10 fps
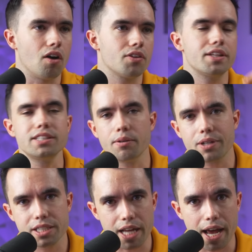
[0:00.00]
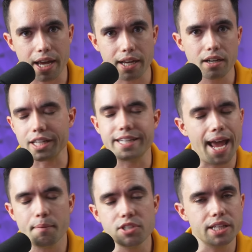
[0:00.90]
all the things they were saying, the
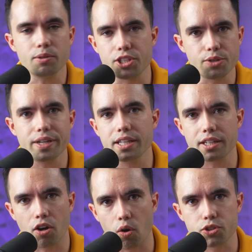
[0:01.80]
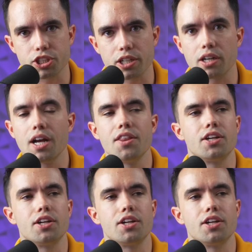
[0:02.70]
damage they were doing to the culture,